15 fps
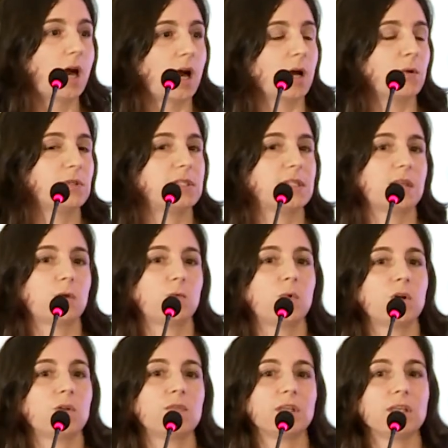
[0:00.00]
I would say that
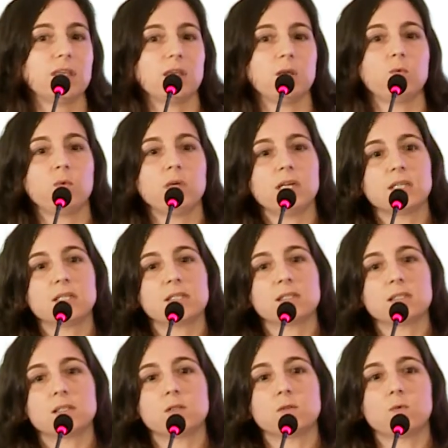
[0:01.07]
one of the key
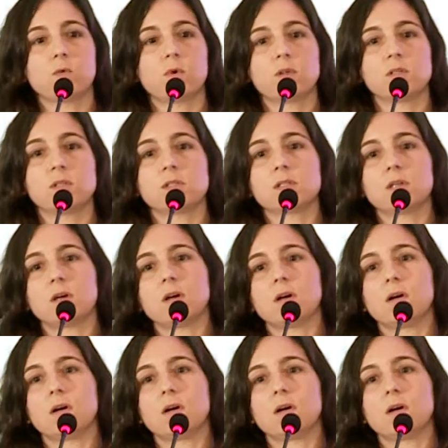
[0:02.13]
weaknesses was